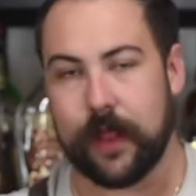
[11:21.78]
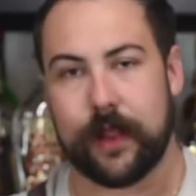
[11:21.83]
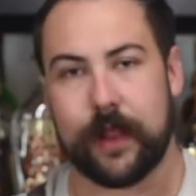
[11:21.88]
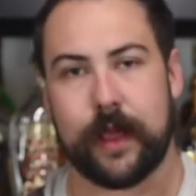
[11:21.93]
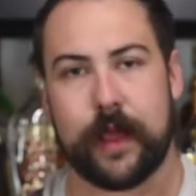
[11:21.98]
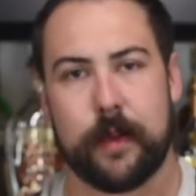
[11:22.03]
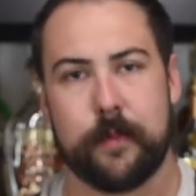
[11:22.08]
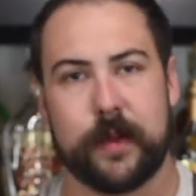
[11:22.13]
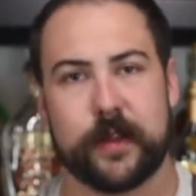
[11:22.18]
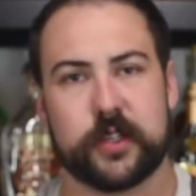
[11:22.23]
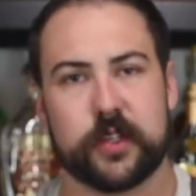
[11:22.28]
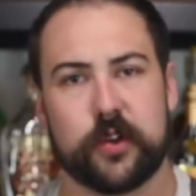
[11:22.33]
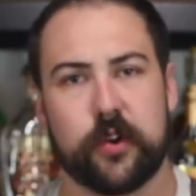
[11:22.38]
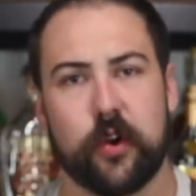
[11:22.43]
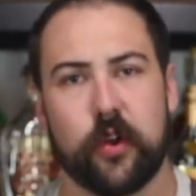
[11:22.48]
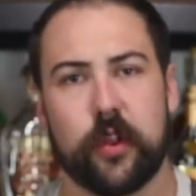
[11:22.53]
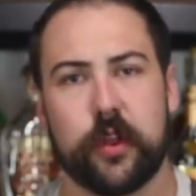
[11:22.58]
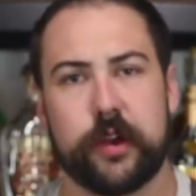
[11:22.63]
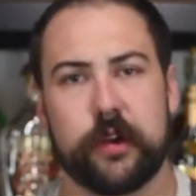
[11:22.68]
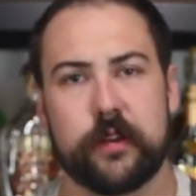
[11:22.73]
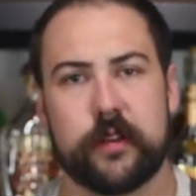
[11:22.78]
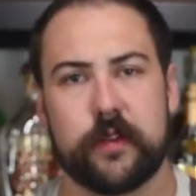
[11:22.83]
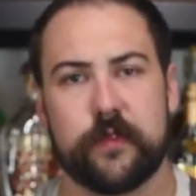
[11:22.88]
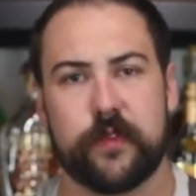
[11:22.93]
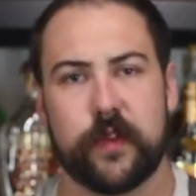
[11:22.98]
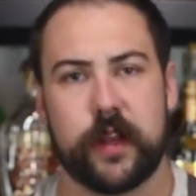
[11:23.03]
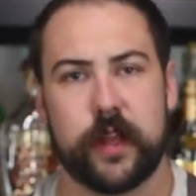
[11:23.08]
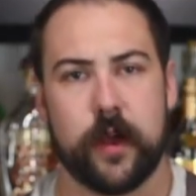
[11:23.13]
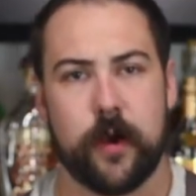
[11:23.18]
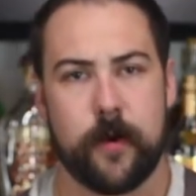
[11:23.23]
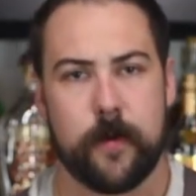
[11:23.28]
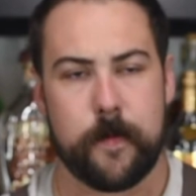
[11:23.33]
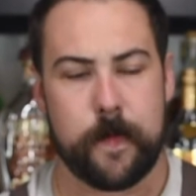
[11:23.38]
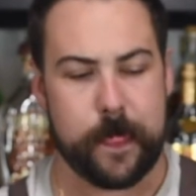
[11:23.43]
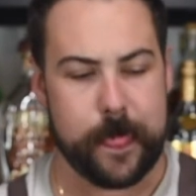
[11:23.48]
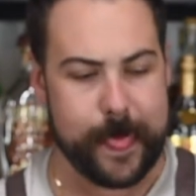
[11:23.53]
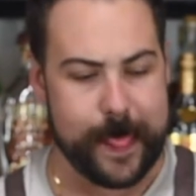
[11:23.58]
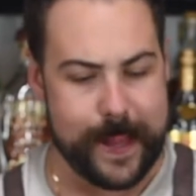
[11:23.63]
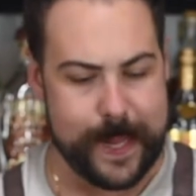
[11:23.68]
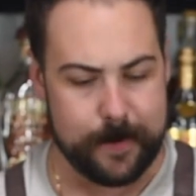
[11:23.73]
I mentioned earlier in the video,
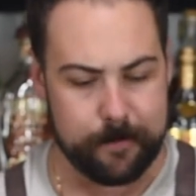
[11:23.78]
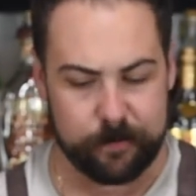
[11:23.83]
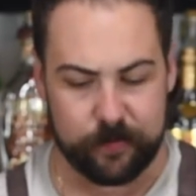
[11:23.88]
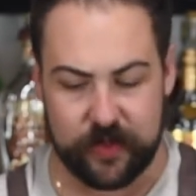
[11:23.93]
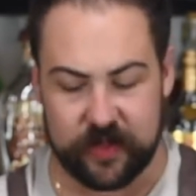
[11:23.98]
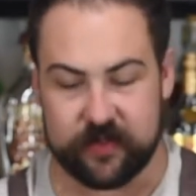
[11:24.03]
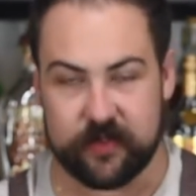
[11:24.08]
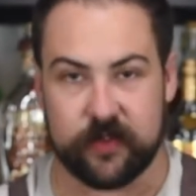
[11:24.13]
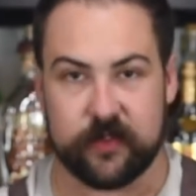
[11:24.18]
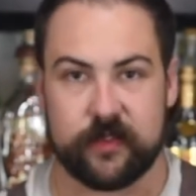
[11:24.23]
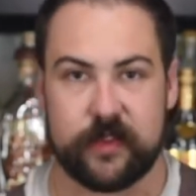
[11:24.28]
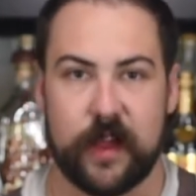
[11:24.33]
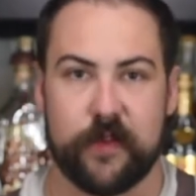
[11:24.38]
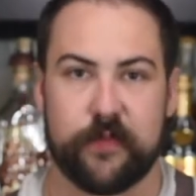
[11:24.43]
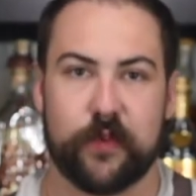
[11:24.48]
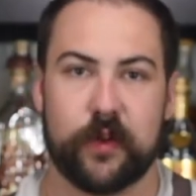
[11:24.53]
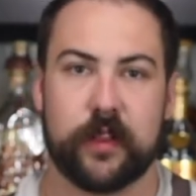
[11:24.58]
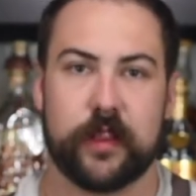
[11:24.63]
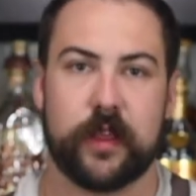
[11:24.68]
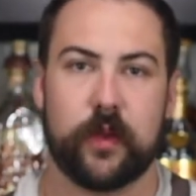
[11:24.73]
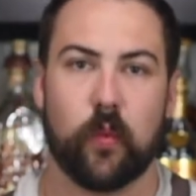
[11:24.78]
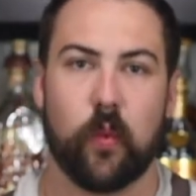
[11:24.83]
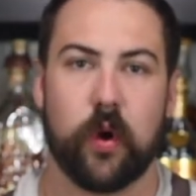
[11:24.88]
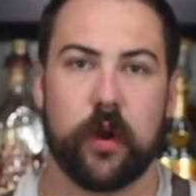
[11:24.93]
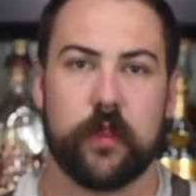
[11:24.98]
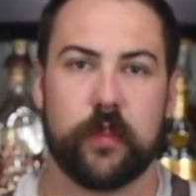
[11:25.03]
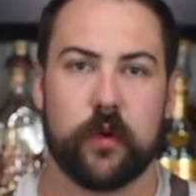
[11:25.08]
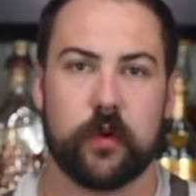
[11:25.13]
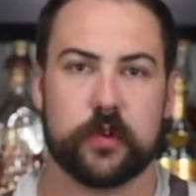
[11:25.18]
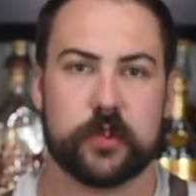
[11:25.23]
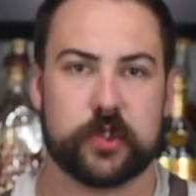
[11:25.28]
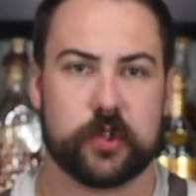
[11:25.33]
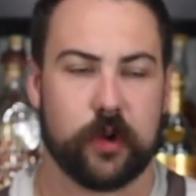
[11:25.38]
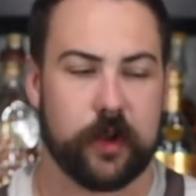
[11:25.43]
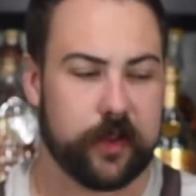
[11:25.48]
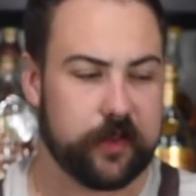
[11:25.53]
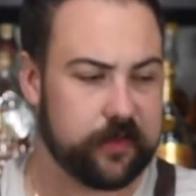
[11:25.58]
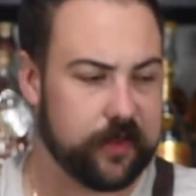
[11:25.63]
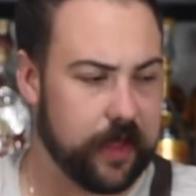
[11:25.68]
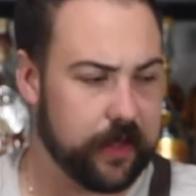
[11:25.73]
this is definitely one of those
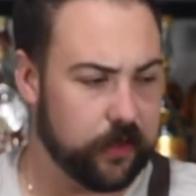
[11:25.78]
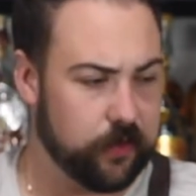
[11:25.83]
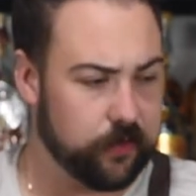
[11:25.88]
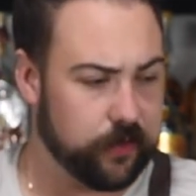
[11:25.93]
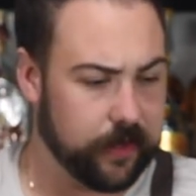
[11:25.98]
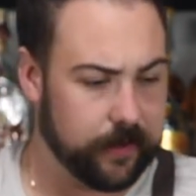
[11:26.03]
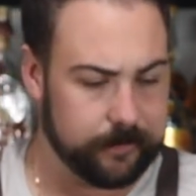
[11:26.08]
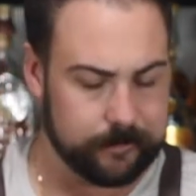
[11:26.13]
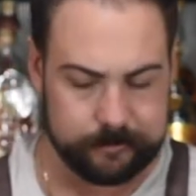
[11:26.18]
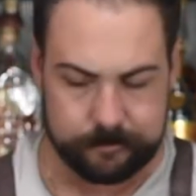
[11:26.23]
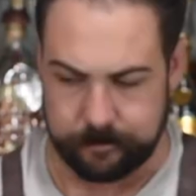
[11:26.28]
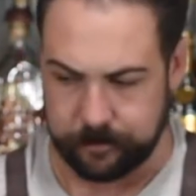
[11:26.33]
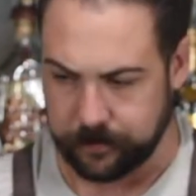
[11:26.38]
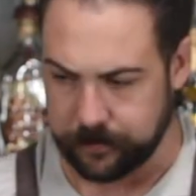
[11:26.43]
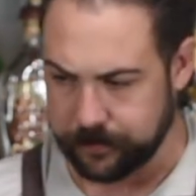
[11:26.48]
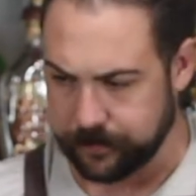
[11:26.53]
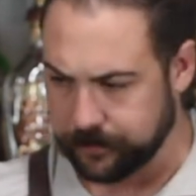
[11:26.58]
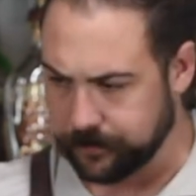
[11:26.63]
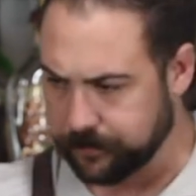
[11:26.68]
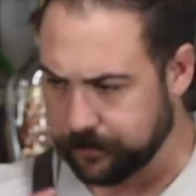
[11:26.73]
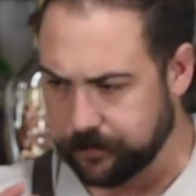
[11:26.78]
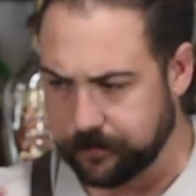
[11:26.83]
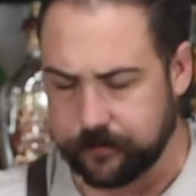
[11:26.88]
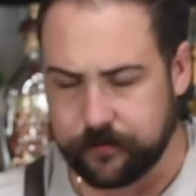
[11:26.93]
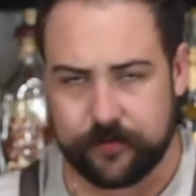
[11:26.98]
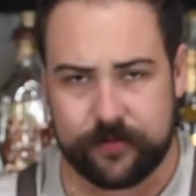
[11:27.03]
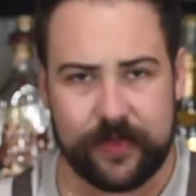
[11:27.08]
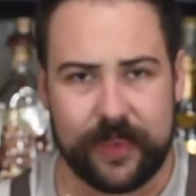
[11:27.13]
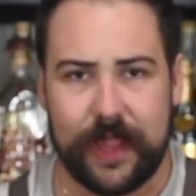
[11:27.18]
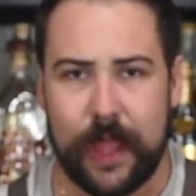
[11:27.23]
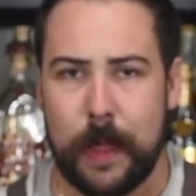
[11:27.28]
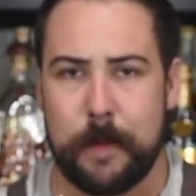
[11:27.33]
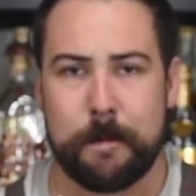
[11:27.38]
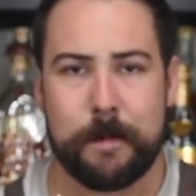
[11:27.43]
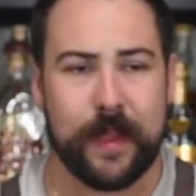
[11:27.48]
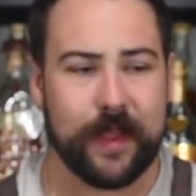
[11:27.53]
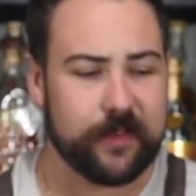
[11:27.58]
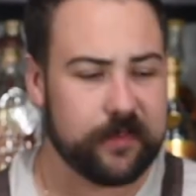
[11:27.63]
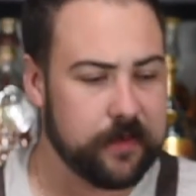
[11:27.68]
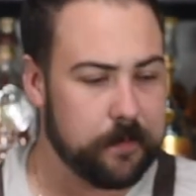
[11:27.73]
drinks that you can
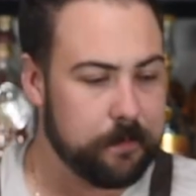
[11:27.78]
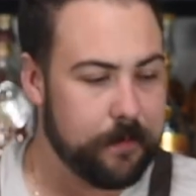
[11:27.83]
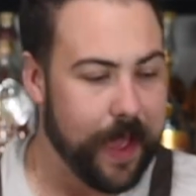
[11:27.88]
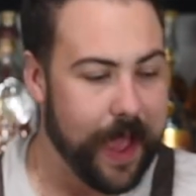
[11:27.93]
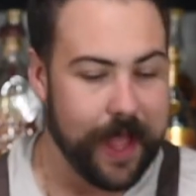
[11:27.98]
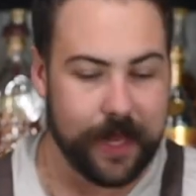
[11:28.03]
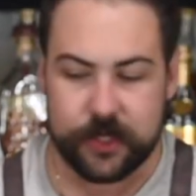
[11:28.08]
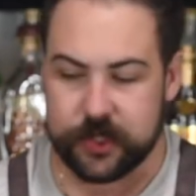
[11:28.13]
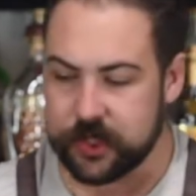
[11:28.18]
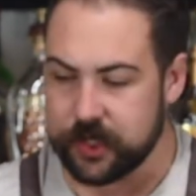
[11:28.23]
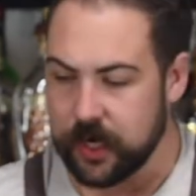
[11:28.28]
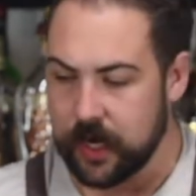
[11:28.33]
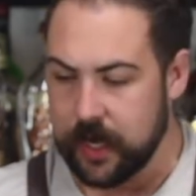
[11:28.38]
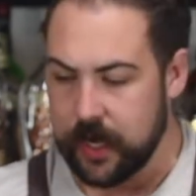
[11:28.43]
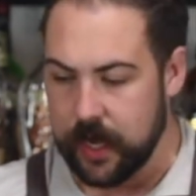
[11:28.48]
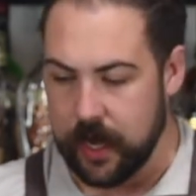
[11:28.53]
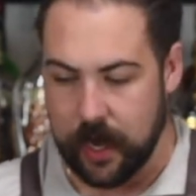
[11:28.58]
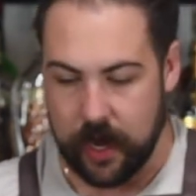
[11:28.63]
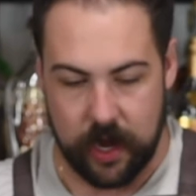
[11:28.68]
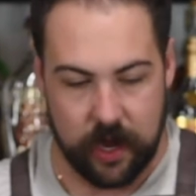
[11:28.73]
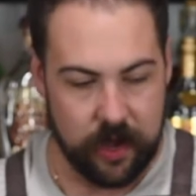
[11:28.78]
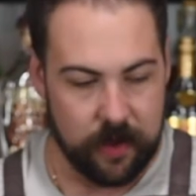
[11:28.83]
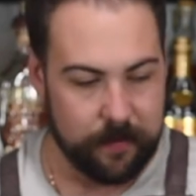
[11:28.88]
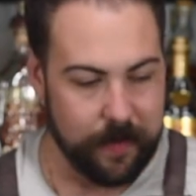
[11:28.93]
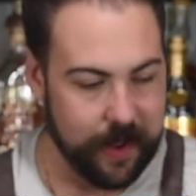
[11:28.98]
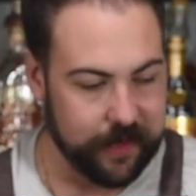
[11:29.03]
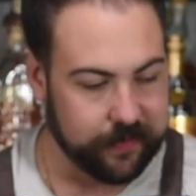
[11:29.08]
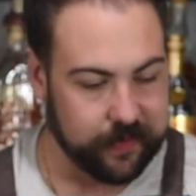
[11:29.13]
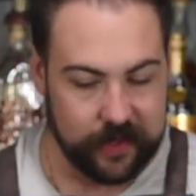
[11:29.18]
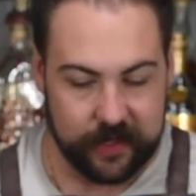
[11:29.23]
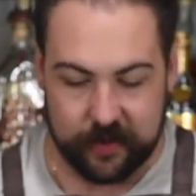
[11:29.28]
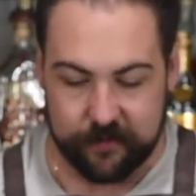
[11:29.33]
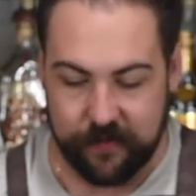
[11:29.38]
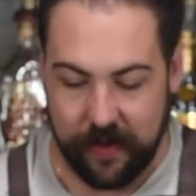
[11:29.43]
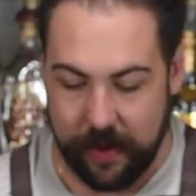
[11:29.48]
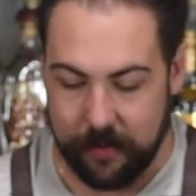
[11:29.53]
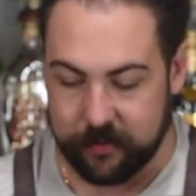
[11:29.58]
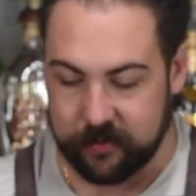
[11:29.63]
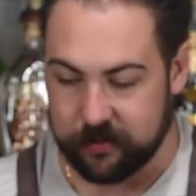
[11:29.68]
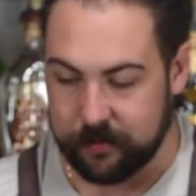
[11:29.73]
mix and match. I think if
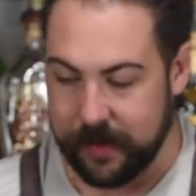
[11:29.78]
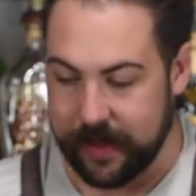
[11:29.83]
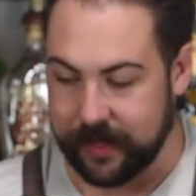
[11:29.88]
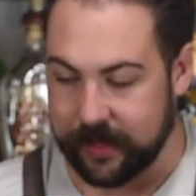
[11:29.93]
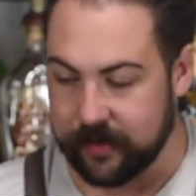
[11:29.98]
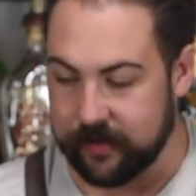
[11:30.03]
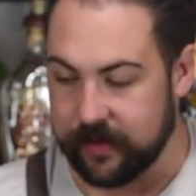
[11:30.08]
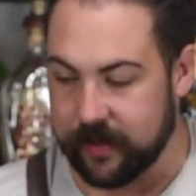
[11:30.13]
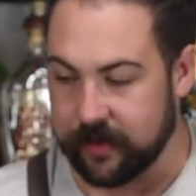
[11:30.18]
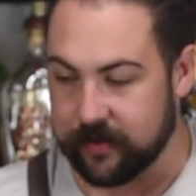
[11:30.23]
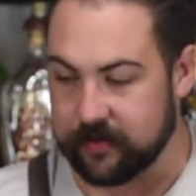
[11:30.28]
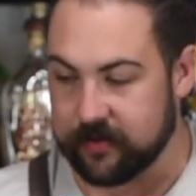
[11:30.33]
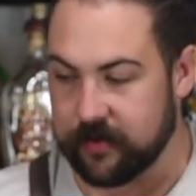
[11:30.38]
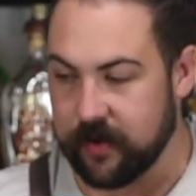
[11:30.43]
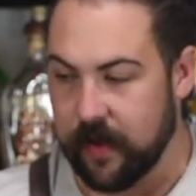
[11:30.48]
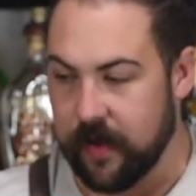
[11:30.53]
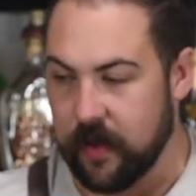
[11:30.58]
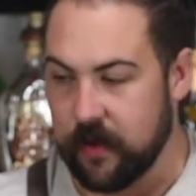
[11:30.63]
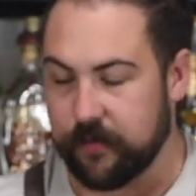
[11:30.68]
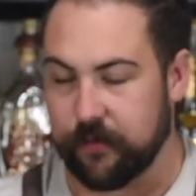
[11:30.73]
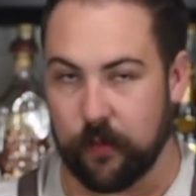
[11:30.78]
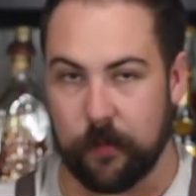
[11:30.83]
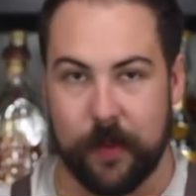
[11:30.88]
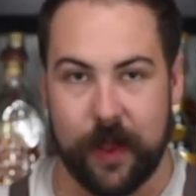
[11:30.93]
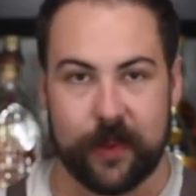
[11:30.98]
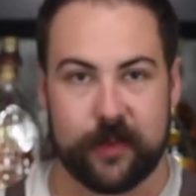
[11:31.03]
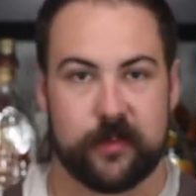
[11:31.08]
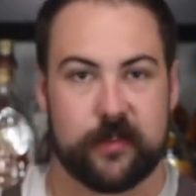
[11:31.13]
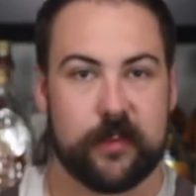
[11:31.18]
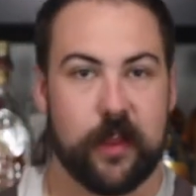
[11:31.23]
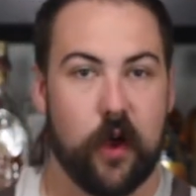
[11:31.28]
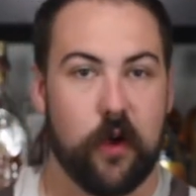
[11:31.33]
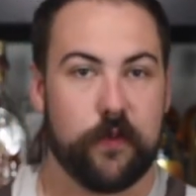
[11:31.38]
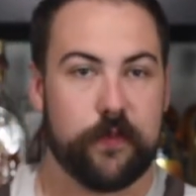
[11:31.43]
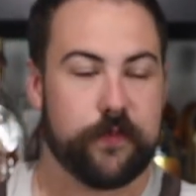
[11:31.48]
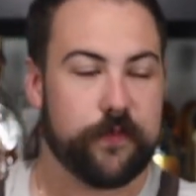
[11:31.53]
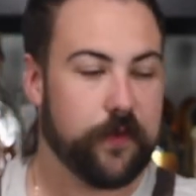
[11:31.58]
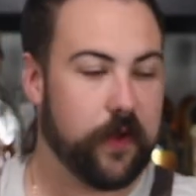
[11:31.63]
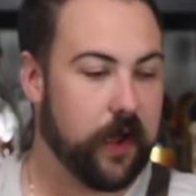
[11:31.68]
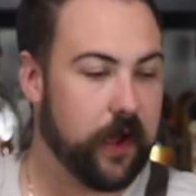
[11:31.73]
I was making this for myself,